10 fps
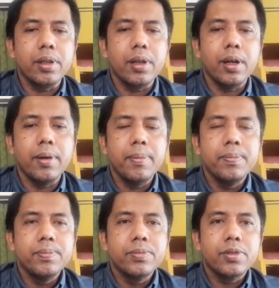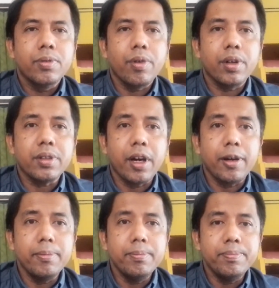Yeah, for
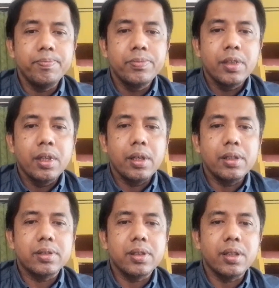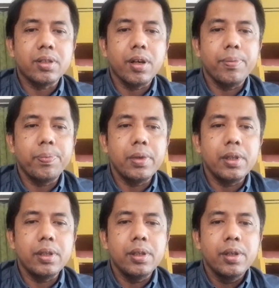time is a therapy